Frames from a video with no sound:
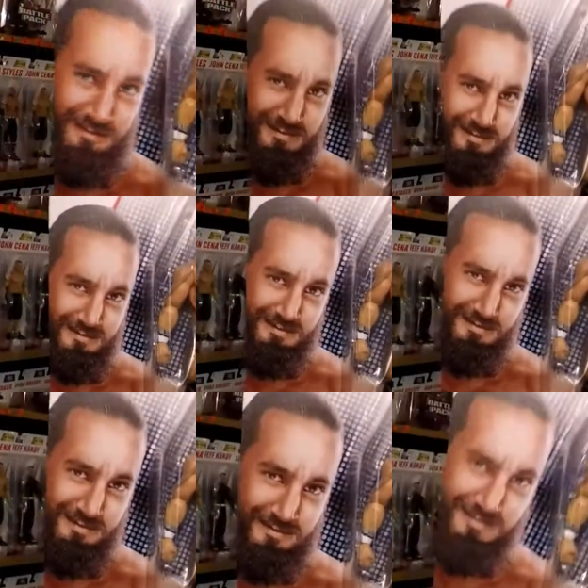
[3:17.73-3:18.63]
and I thought,
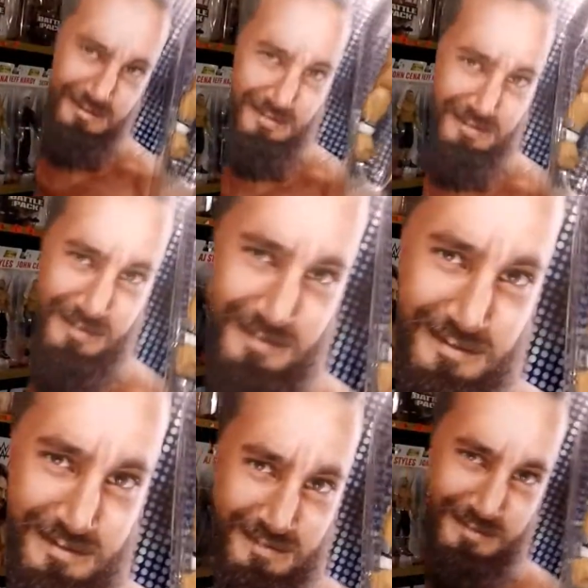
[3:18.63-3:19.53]
I'm going to
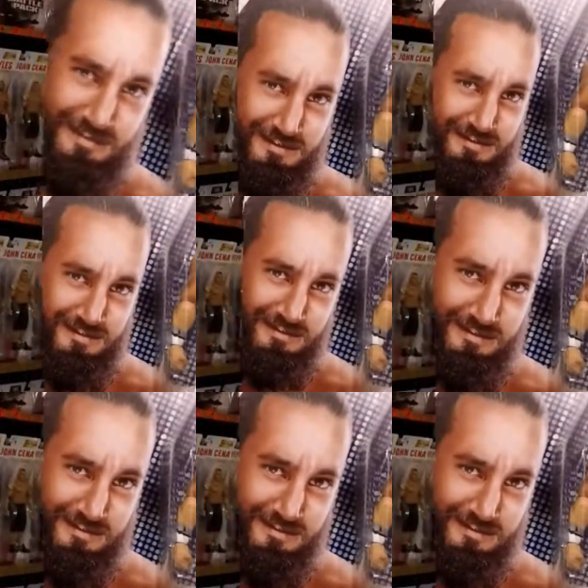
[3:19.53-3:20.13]
purchase this one.